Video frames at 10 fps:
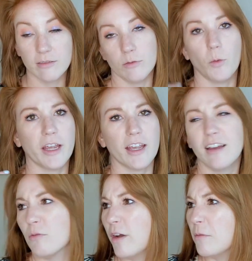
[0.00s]
why
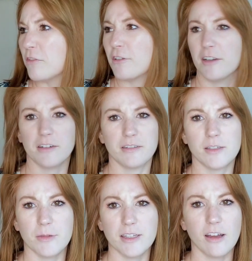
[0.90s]
am I referring
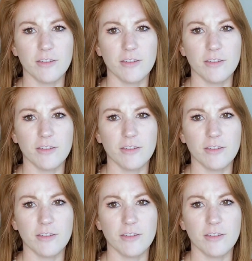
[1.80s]
to myself